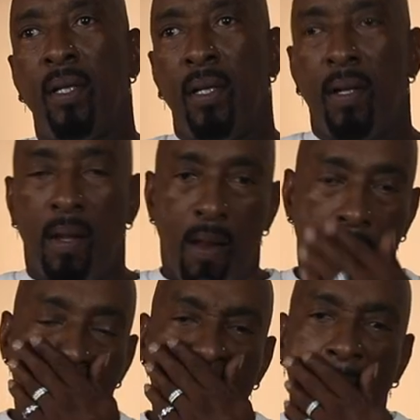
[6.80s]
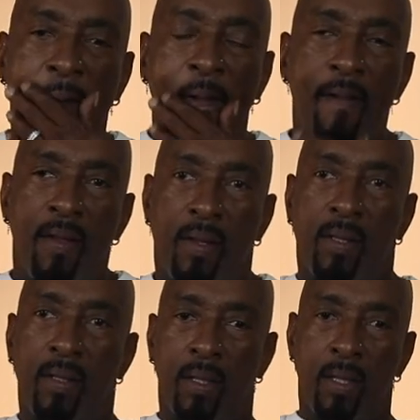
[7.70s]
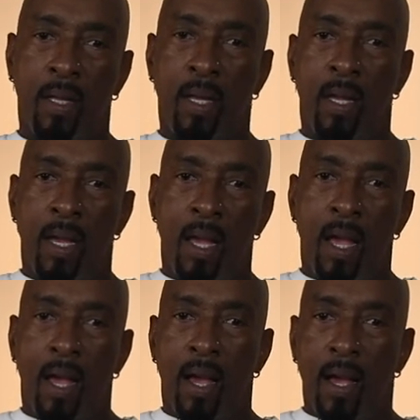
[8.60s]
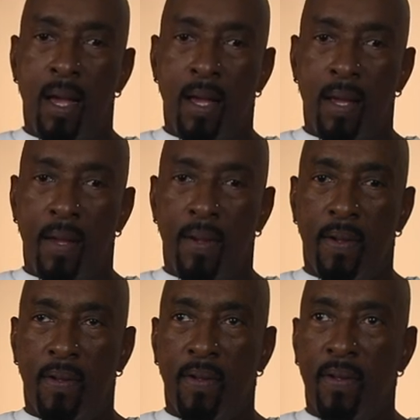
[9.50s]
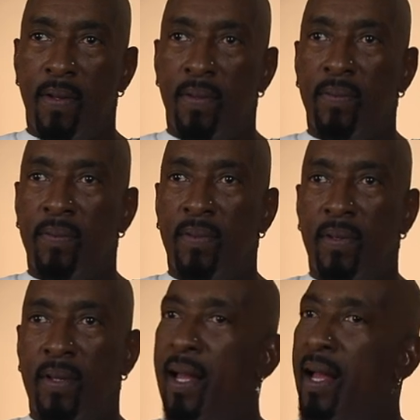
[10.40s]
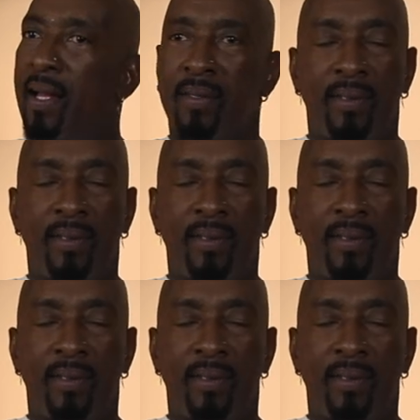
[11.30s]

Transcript: Death Row fell apart. You probably saw the whole thing.